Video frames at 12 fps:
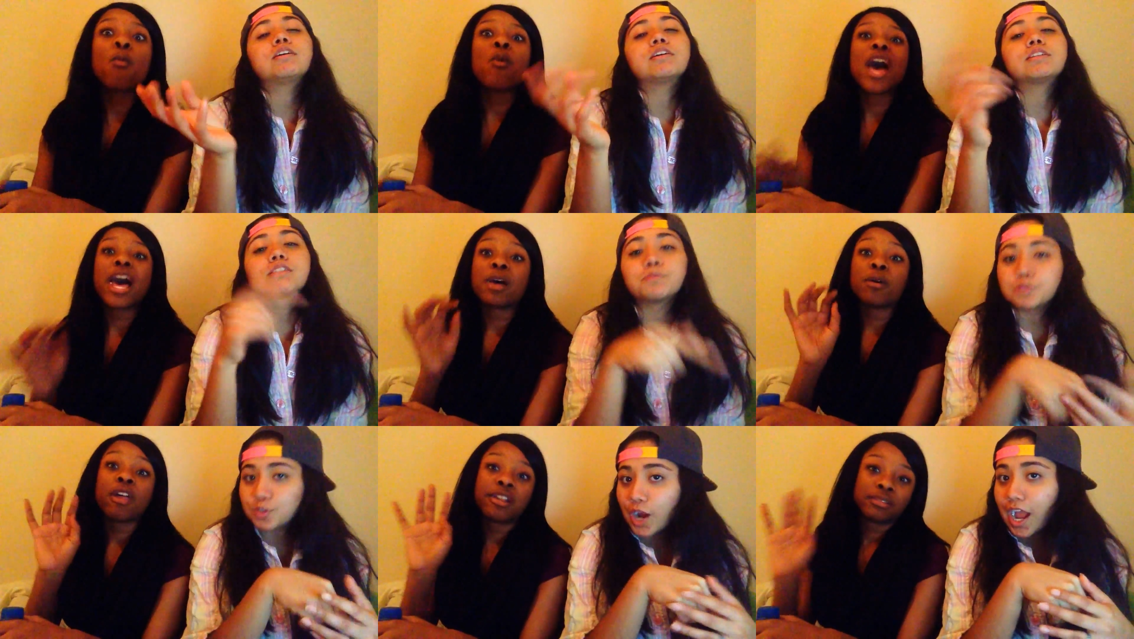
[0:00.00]
Speaker 1: Wow.
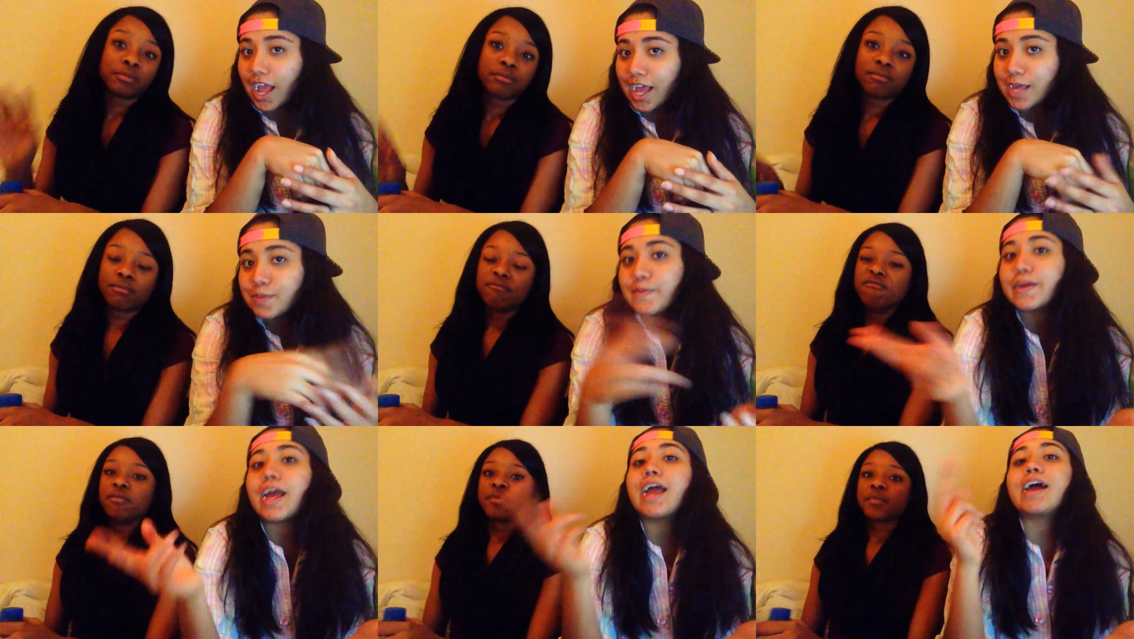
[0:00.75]
Subscribe
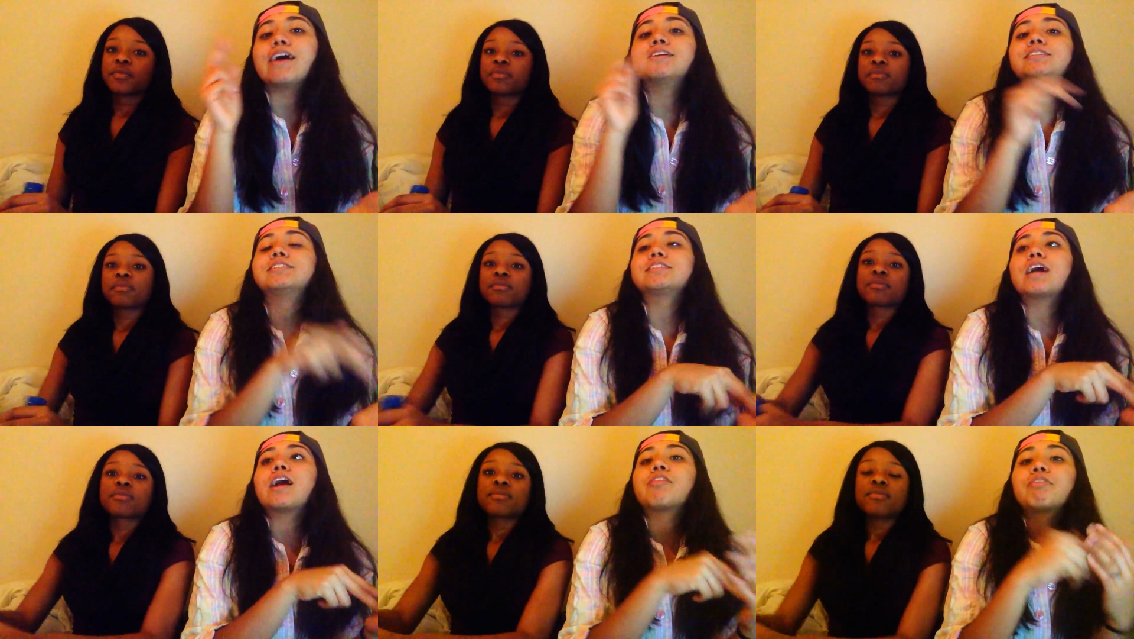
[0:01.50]

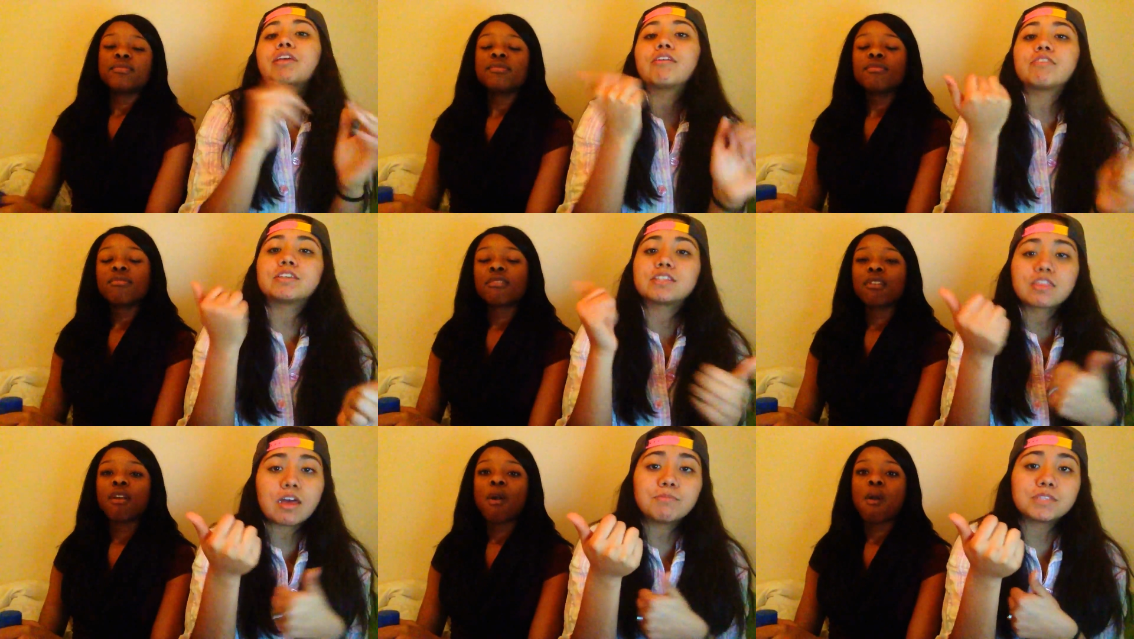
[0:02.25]
and give this a
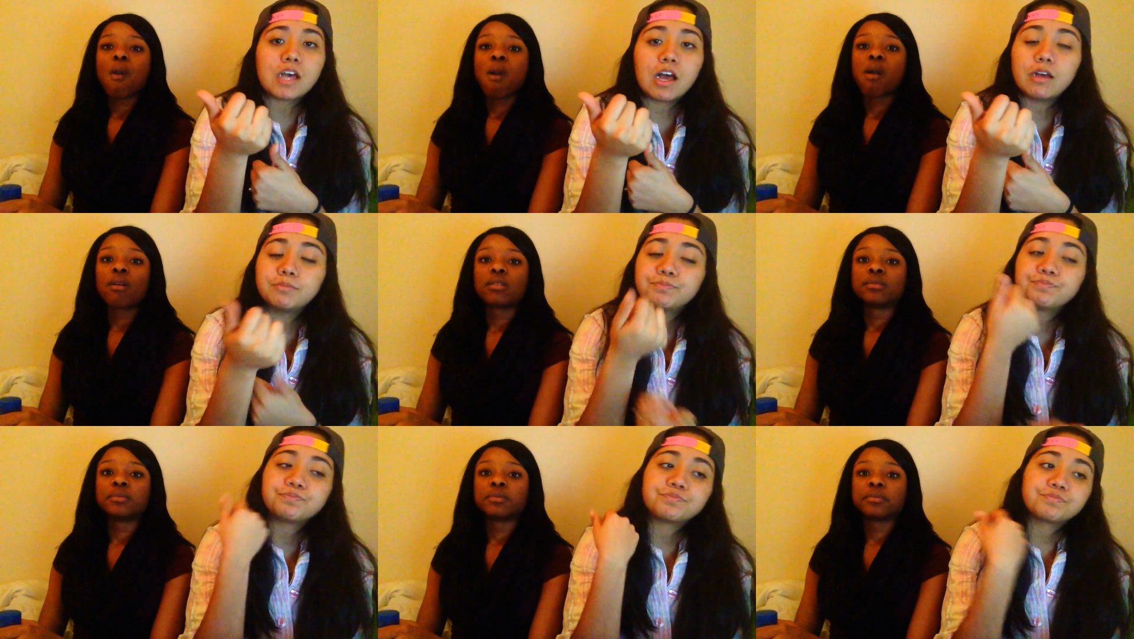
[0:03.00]
thumbs up.
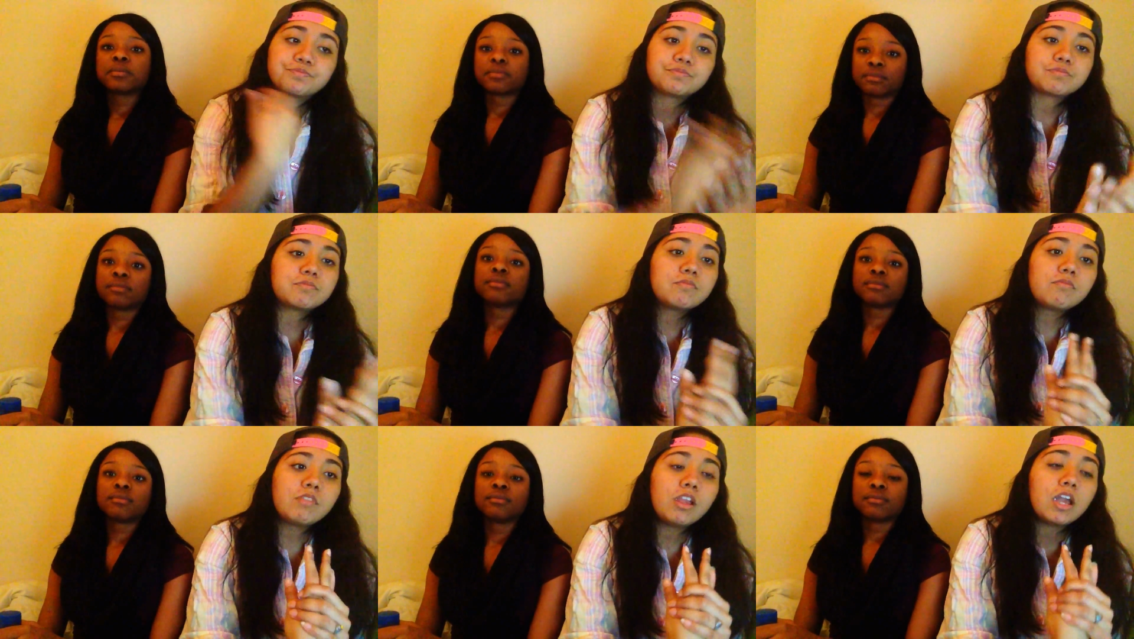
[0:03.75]

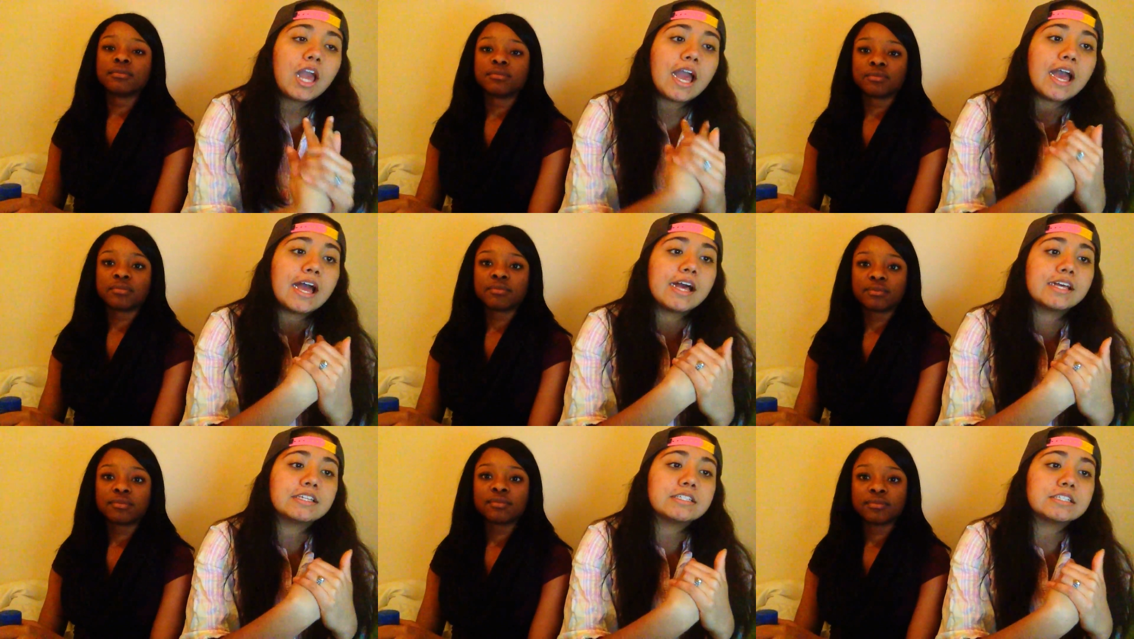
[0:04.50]

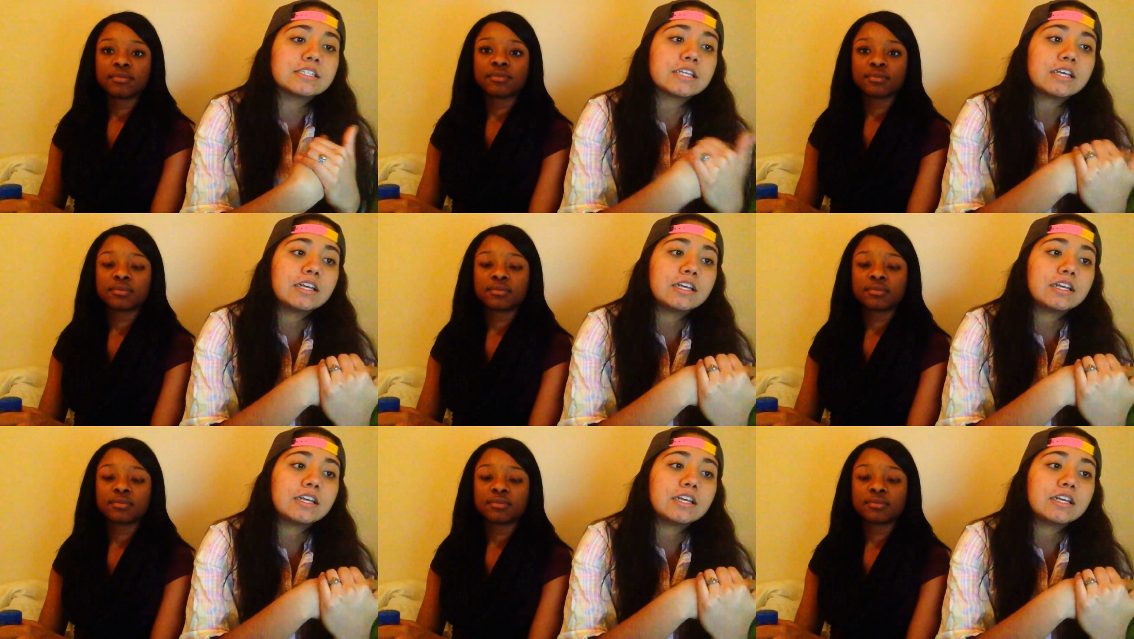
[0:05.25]
And